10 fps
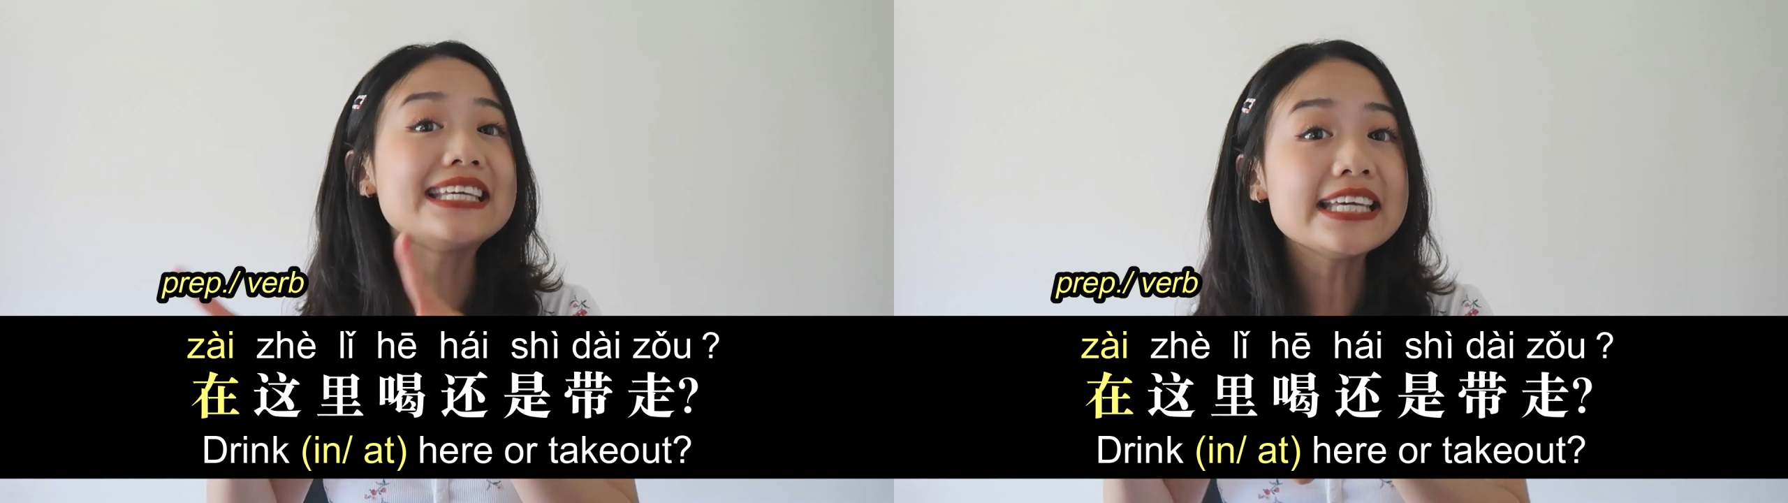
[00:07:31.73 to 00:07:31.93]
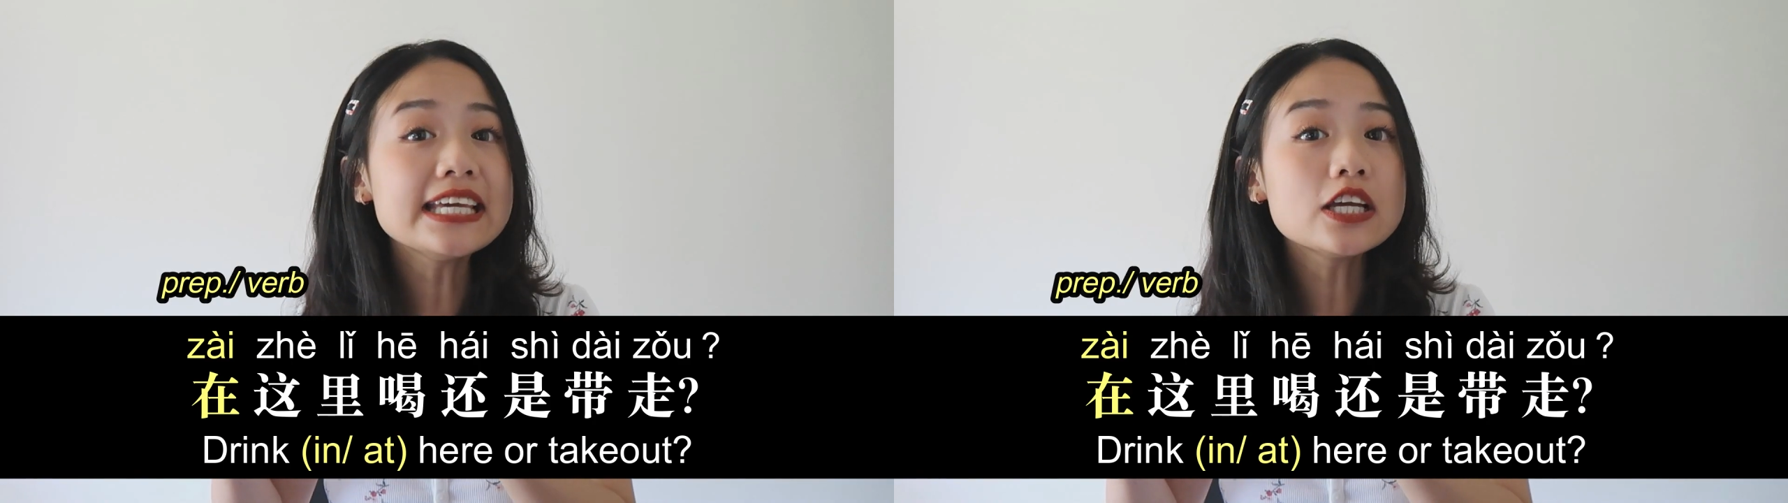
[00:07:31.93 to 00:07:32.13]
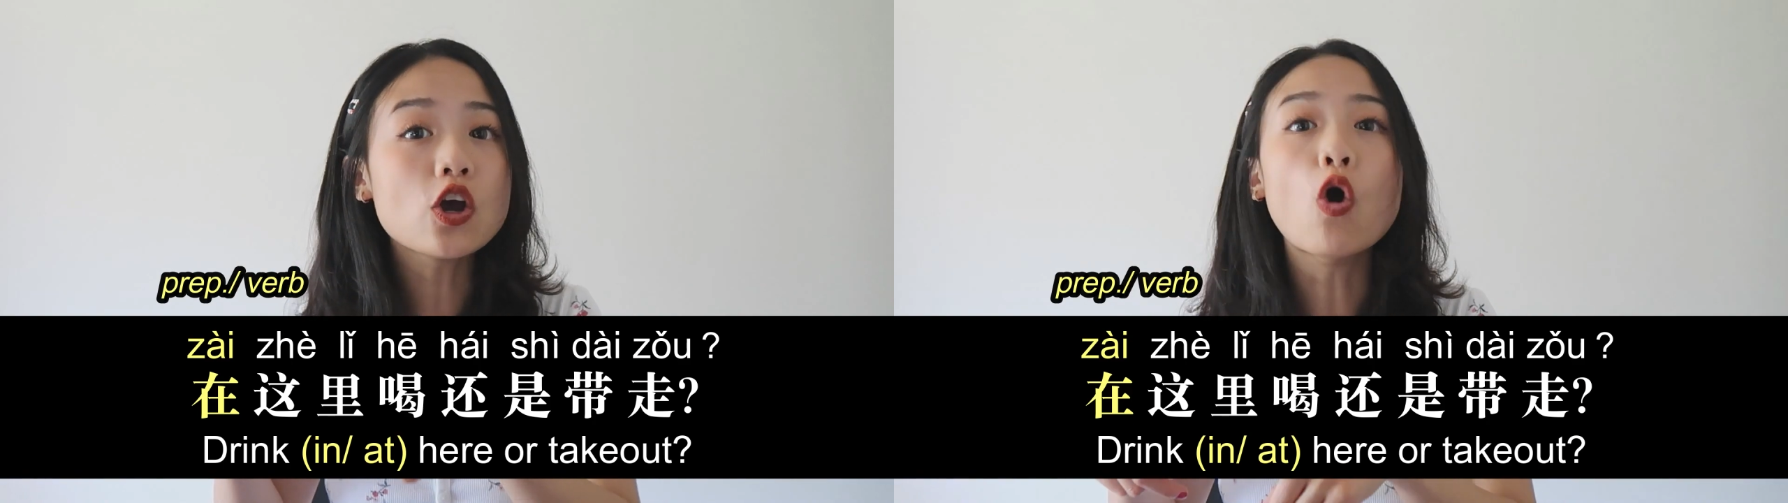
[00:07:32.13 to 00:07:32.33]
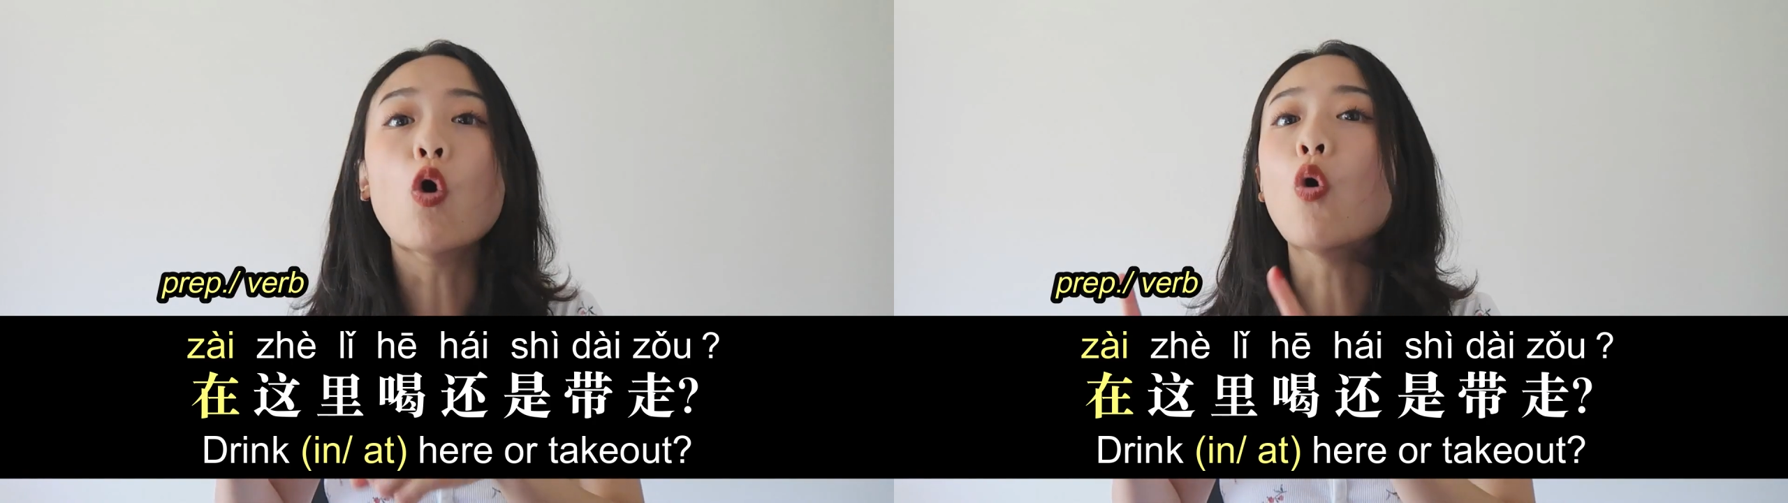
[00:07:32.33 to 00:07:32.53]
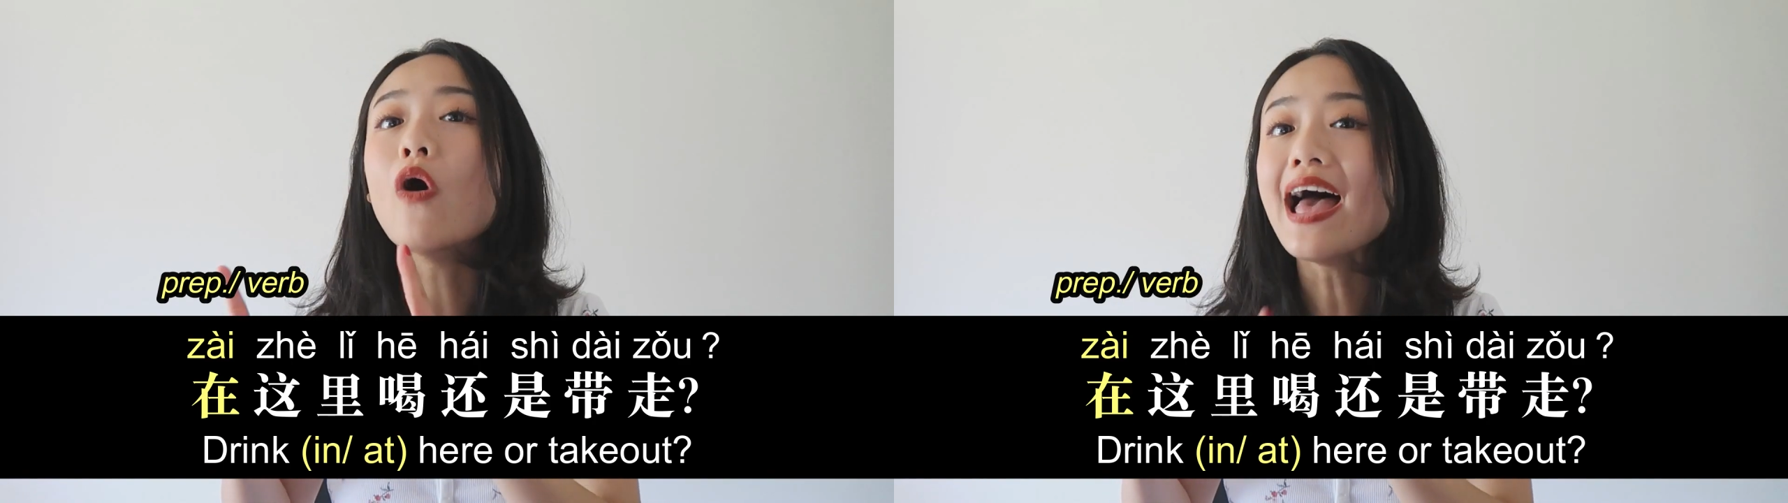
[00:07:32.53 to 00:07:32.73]
in
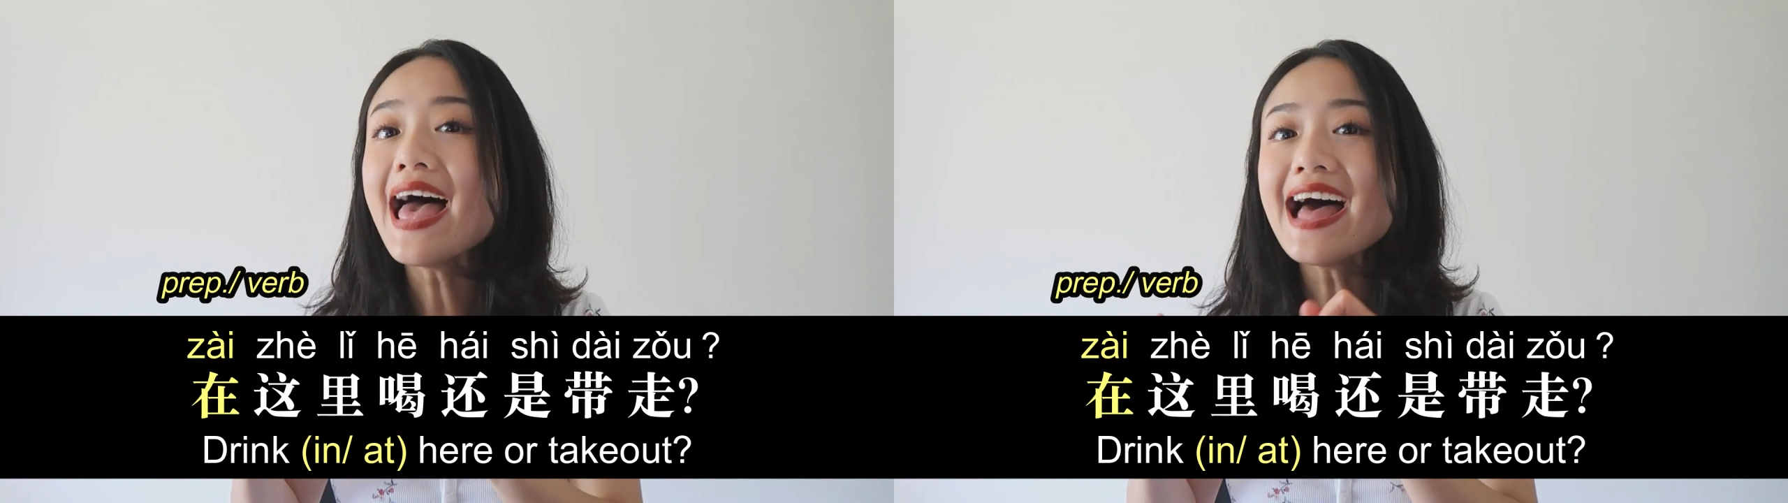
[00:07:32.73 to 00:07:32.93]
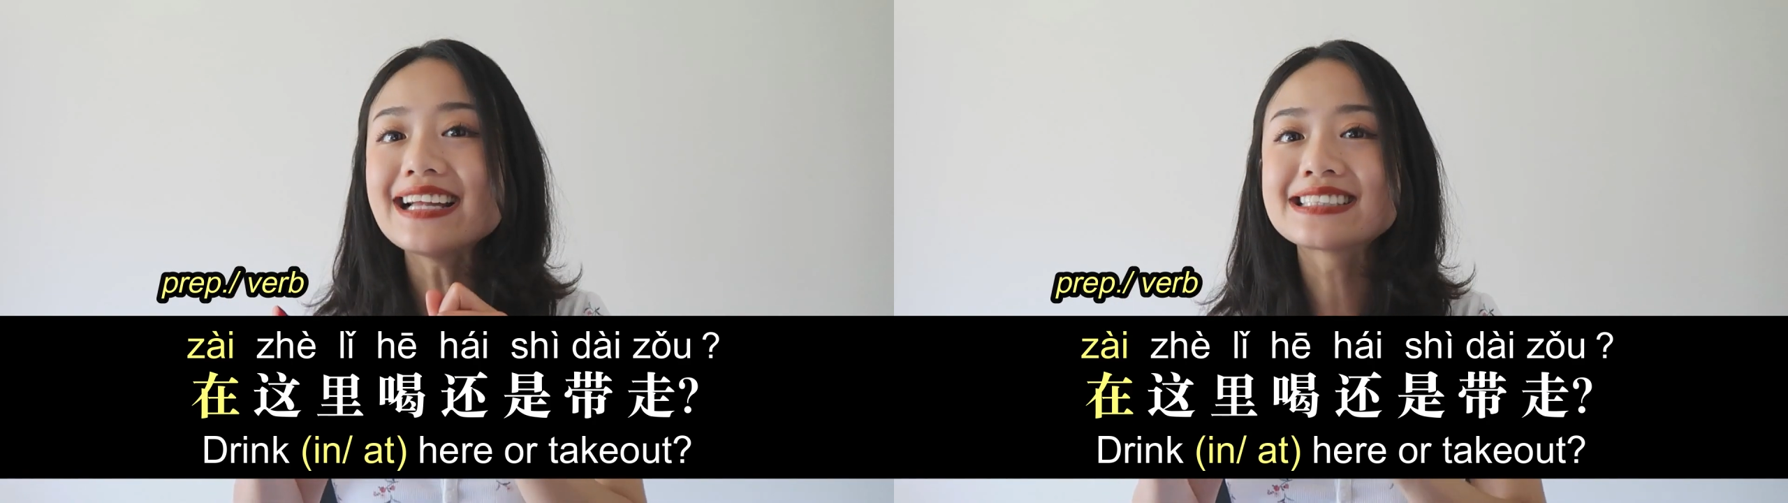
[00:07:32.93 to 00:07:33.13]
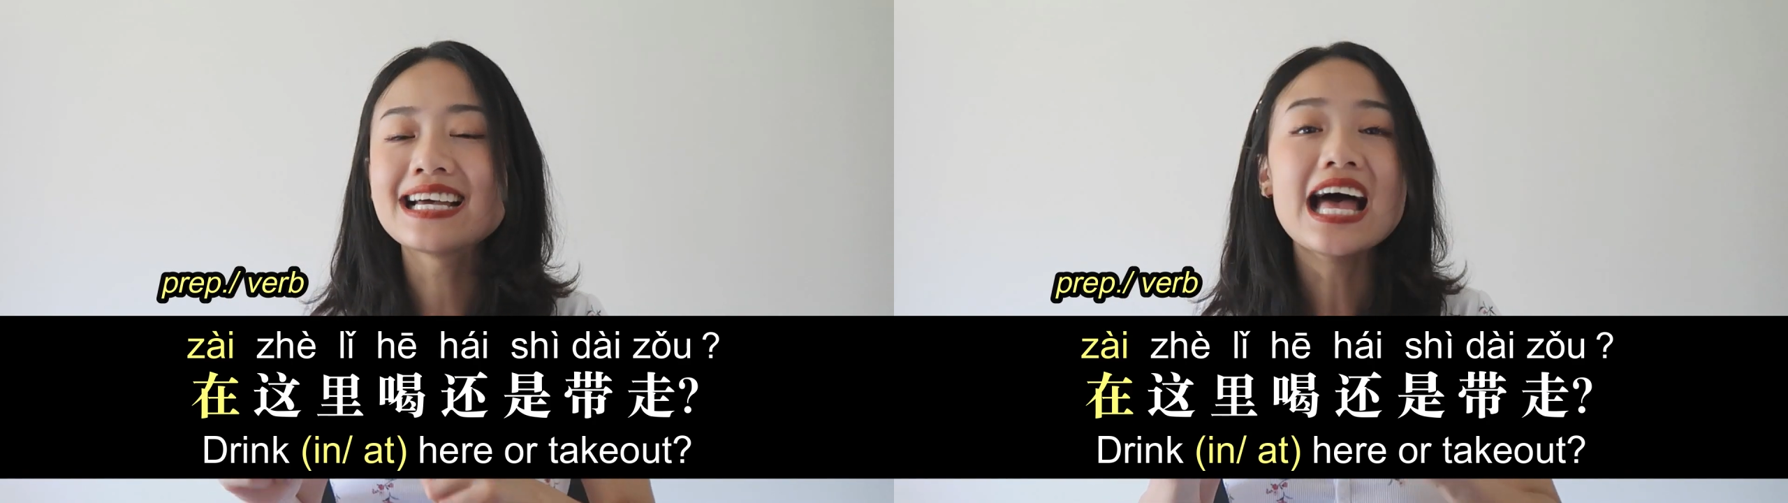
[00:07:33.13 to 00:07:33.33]
or at